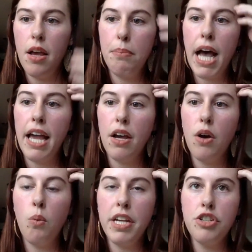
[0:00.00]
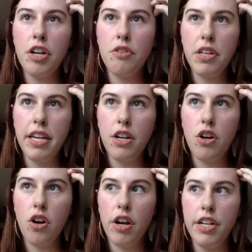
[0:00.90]
But we generally
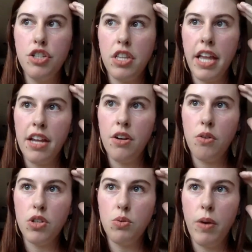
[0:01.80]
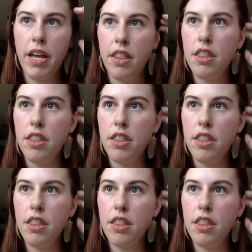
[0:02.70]
encourage landowners with